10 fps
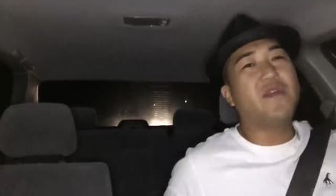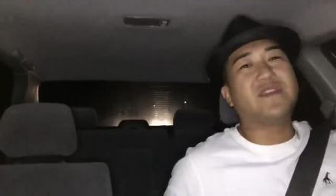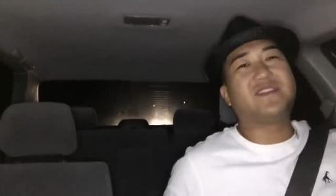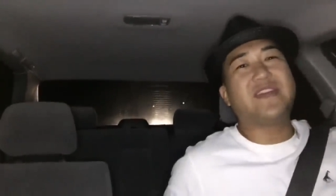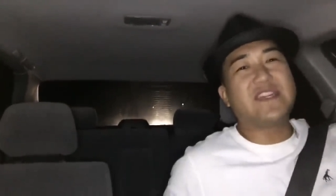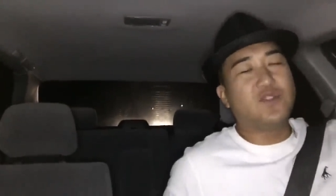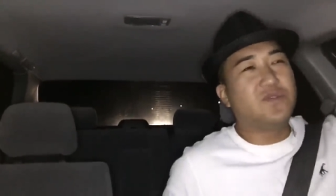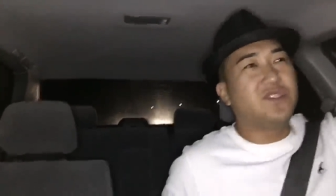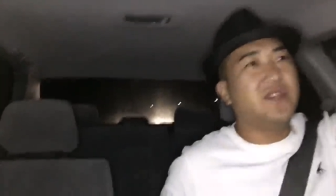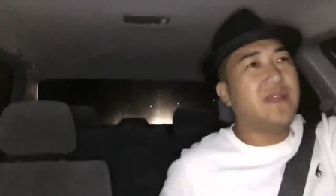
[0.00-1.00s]
all the
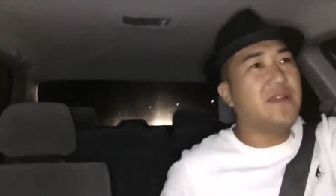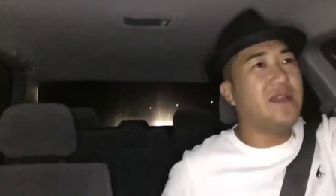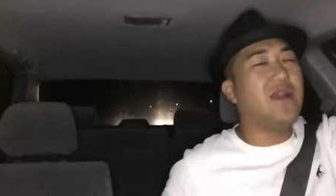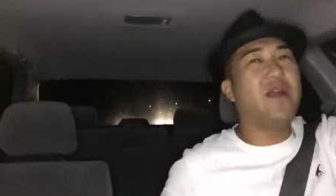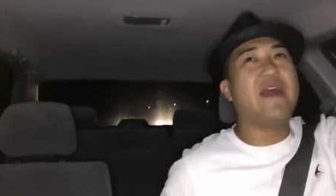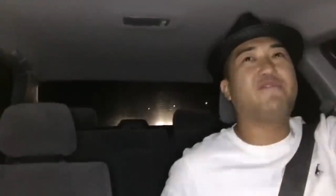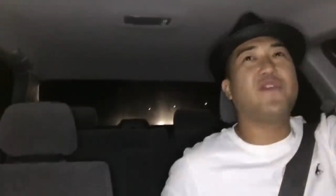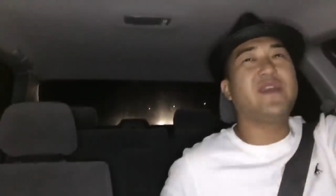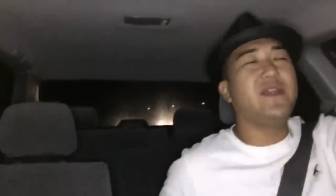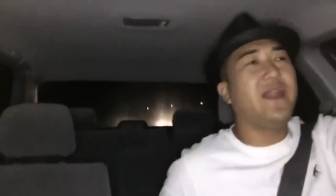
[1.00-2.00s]
sexual shit they did, all that
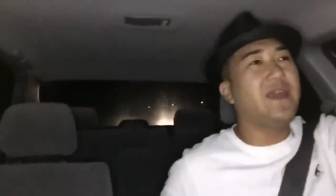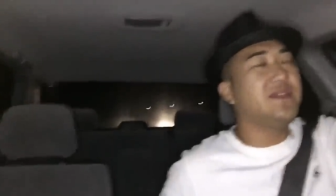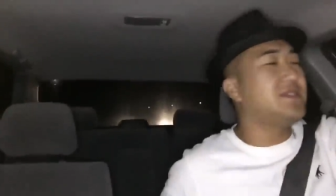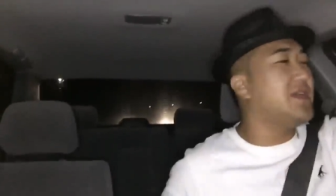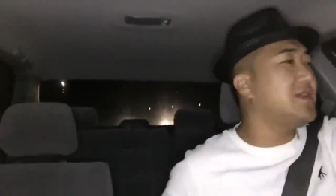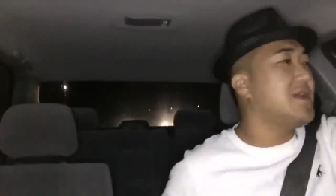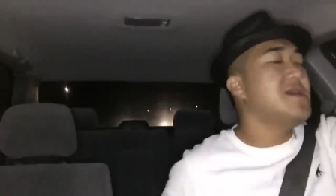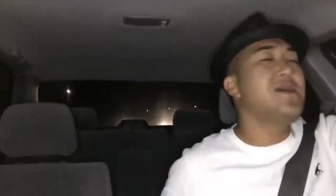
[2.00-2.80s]
freaky deaky shit.